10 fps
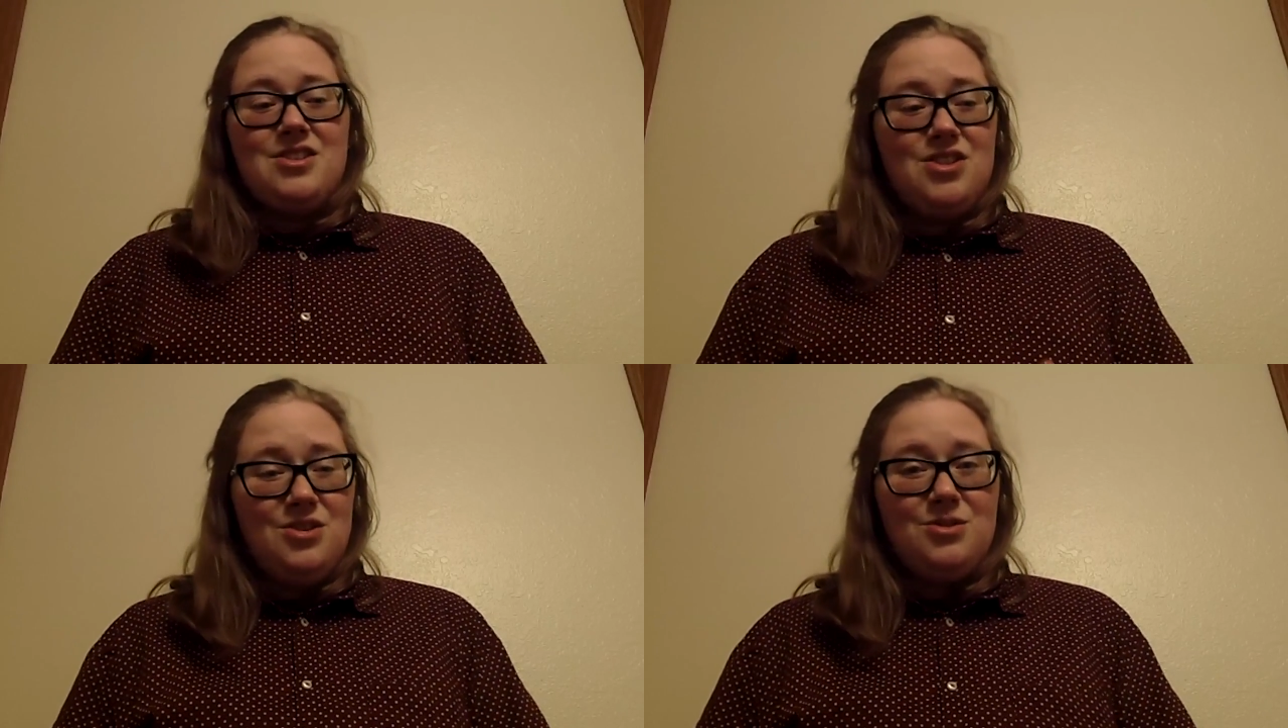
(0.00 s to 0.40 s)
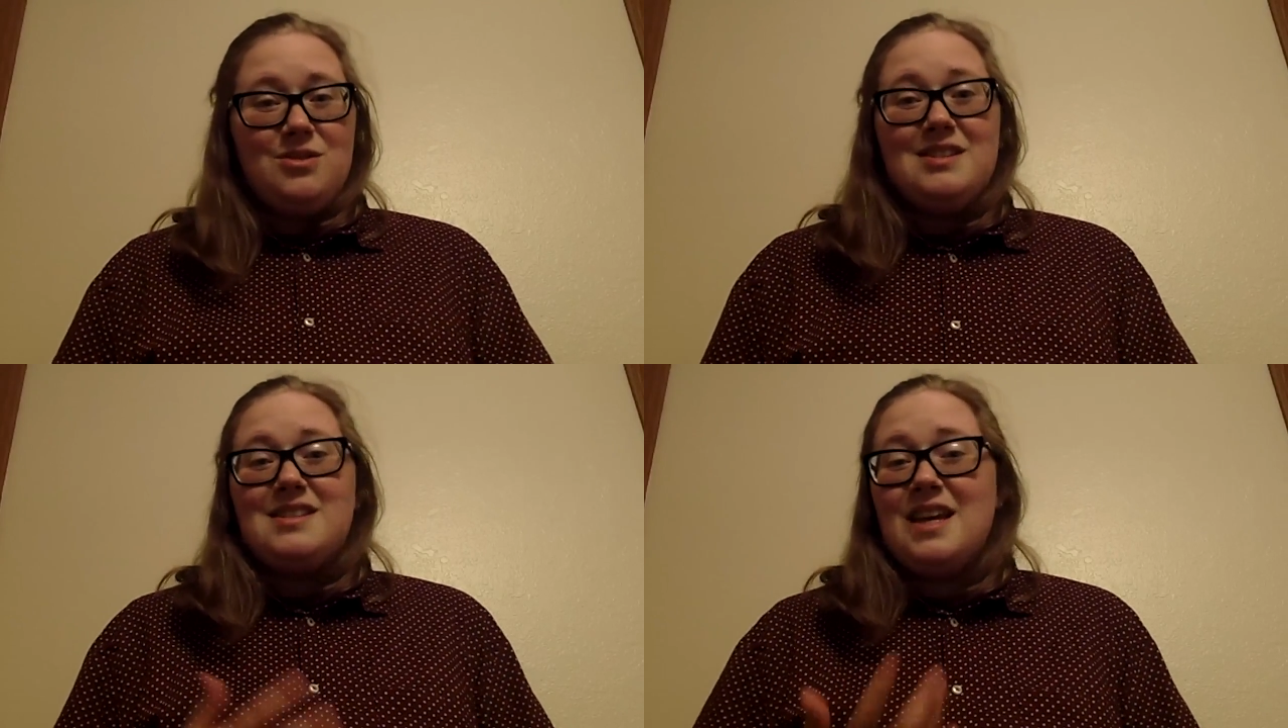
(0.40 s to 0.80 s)

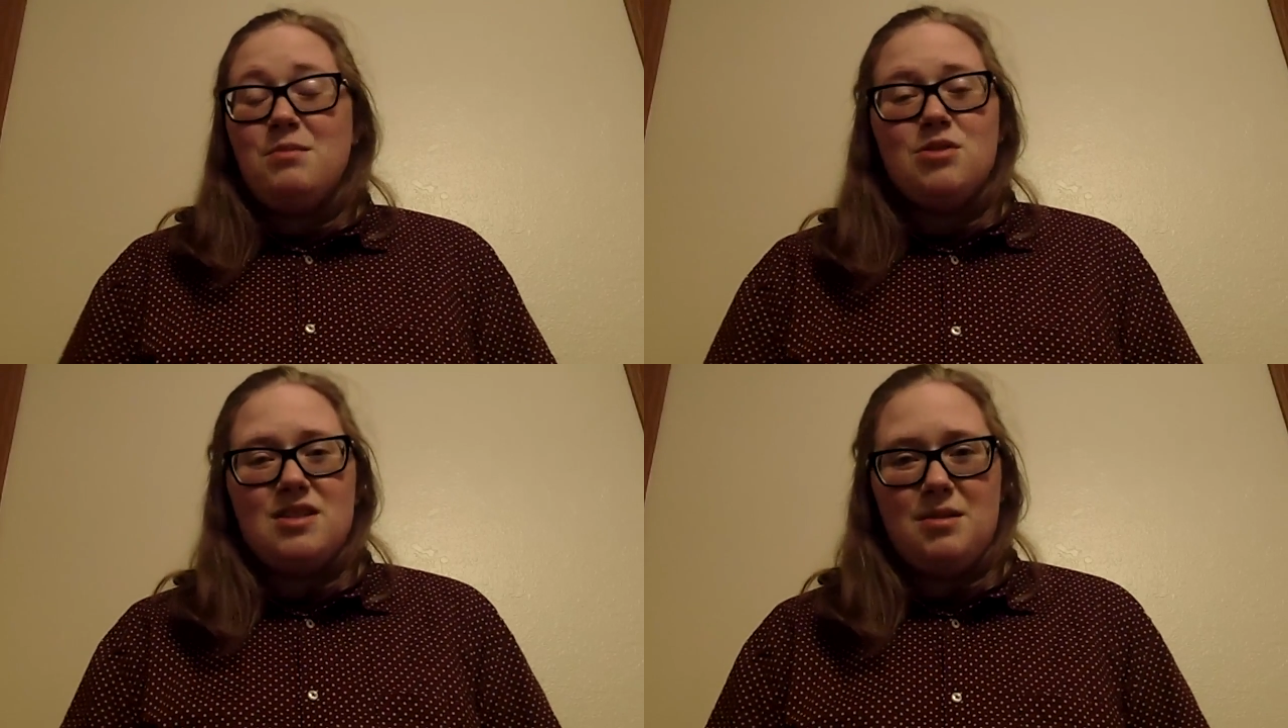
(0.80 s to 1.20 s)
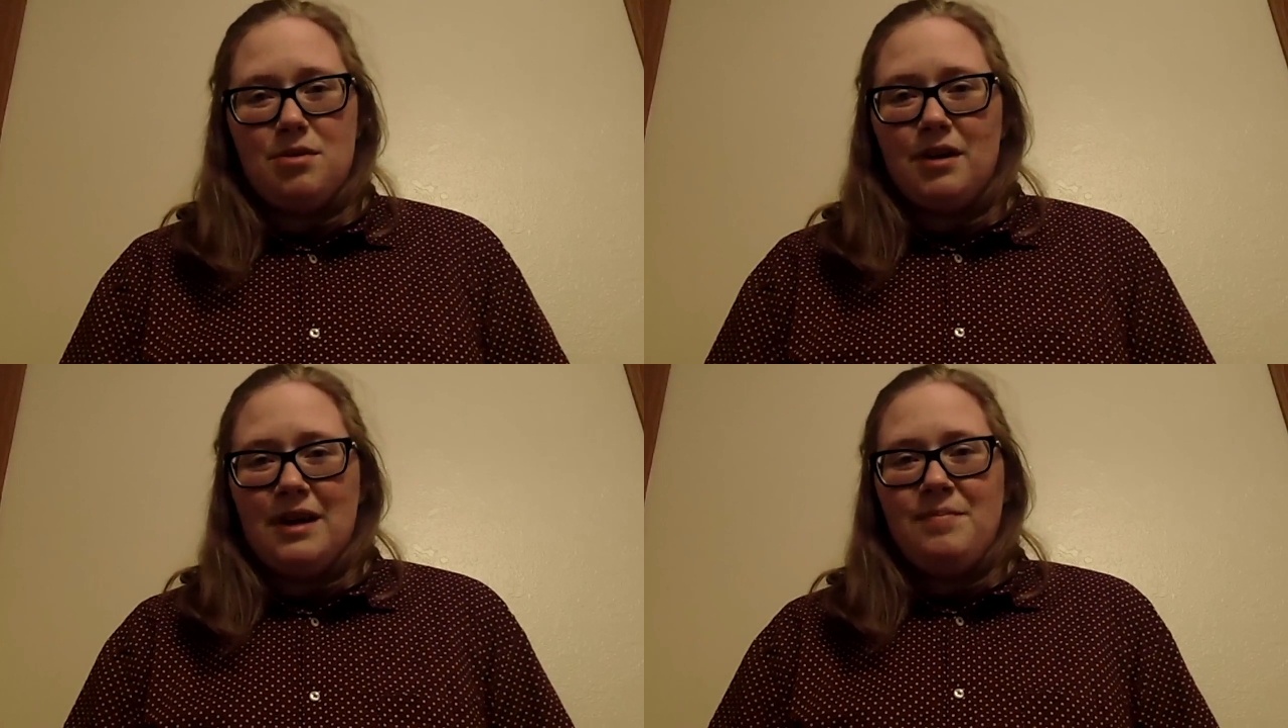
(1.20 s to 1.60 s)
Soon, Samuel
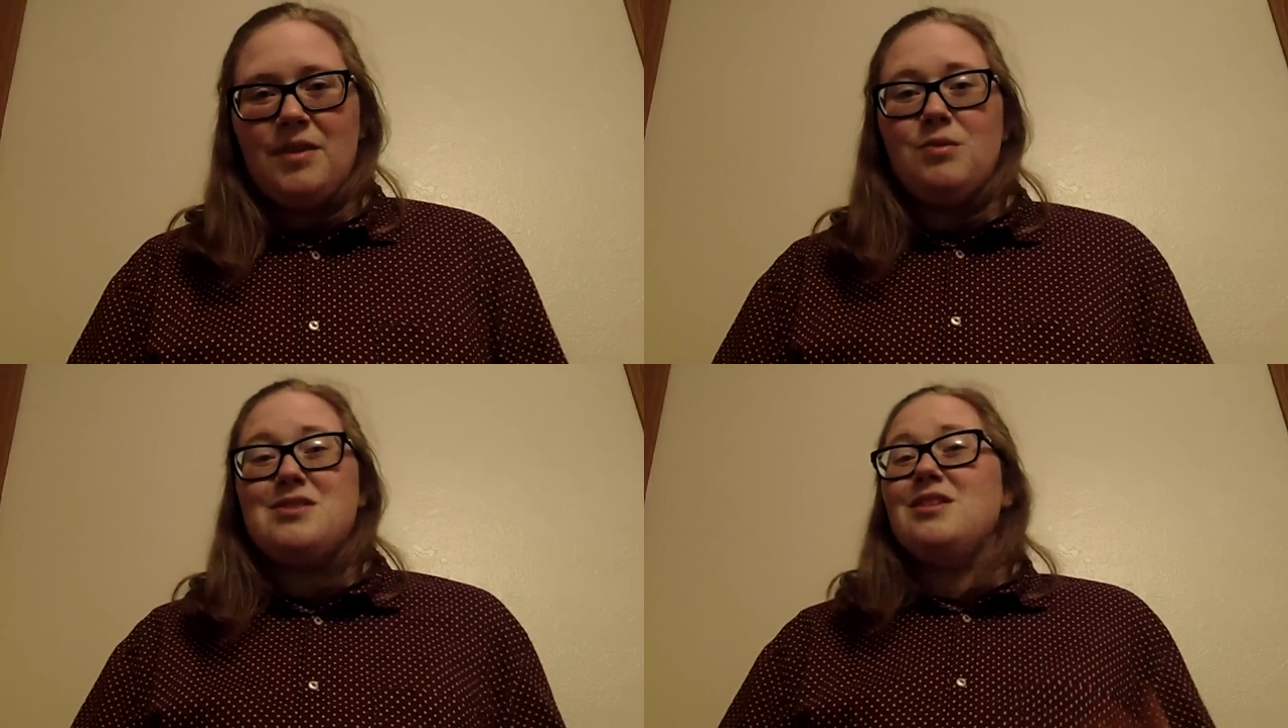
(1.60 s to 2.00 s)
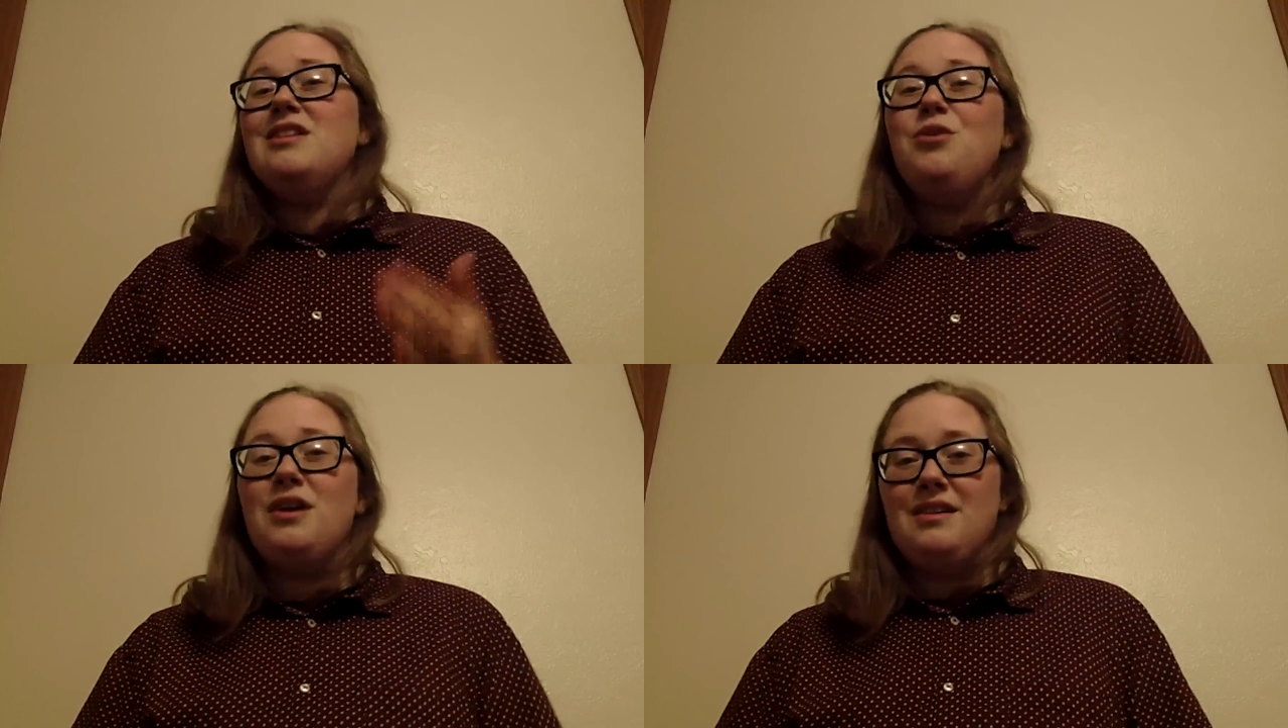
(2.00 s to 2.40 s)
Seabury was a
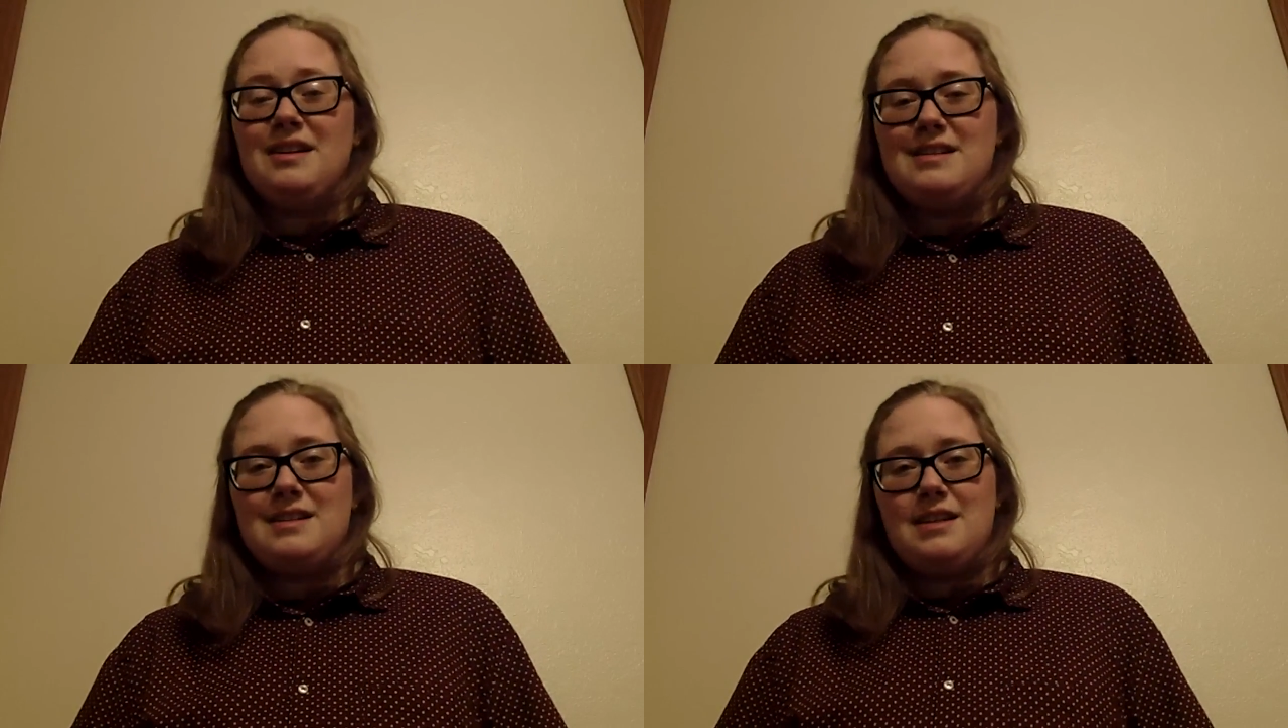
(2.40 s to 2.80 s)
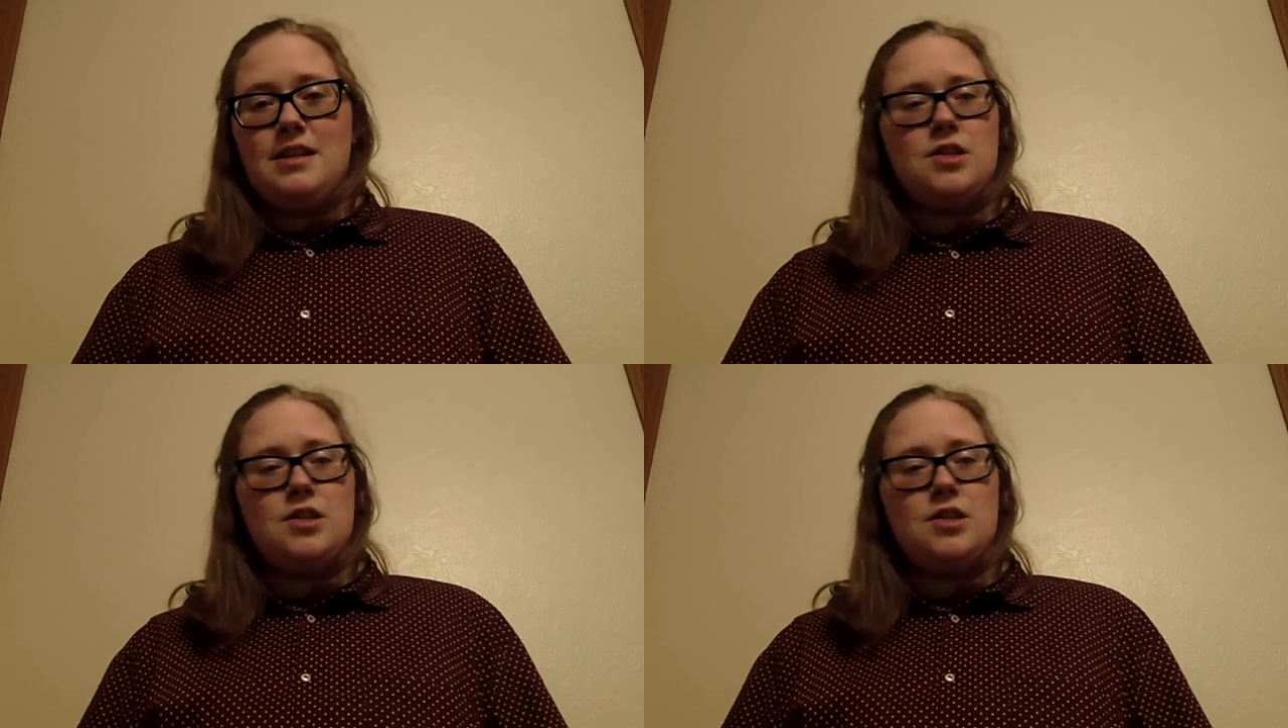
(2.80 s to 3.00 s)
loyalist